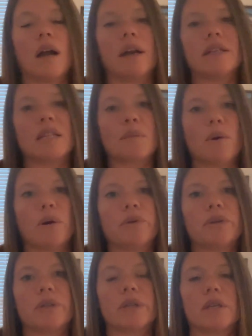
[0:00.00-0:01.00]
is the
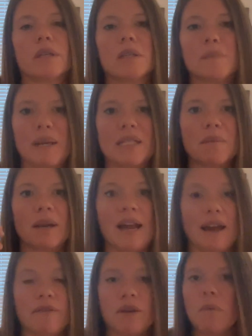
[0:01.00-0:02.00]
most specimen heavy